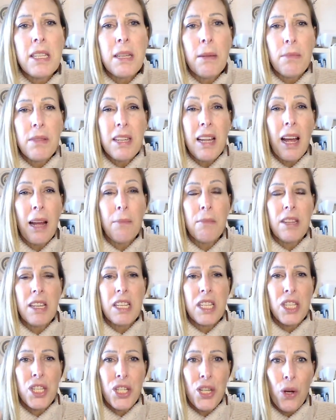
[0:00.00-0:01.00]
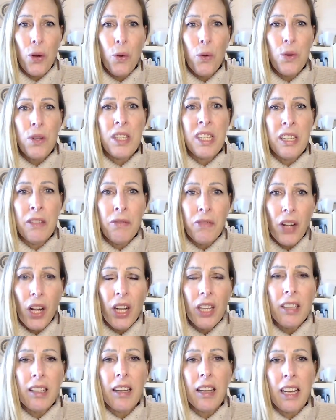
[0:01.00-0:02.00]
Sometimes it's so
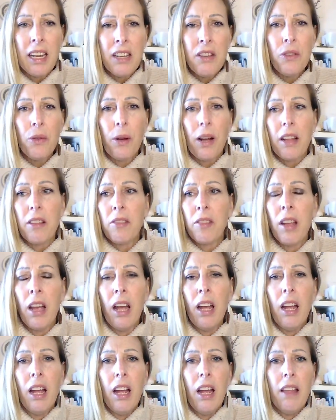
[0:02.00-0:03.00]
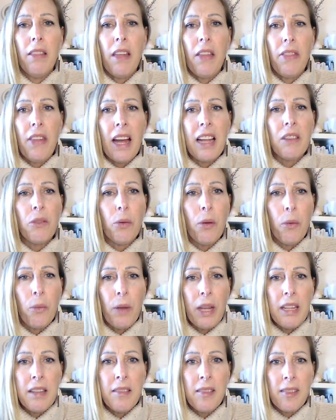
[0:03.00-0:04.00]
defaulted into us that that's what
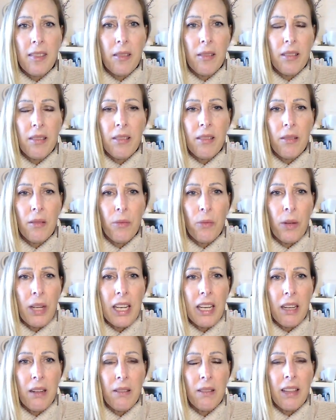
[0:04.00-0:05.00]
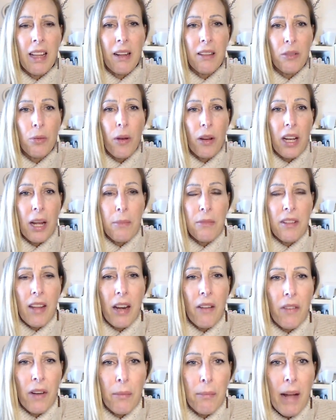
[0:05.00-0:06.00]
that's what comes
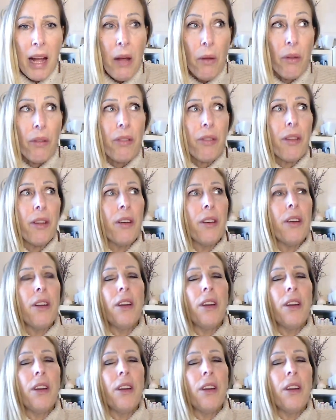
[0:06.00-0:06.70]
out of our mouth.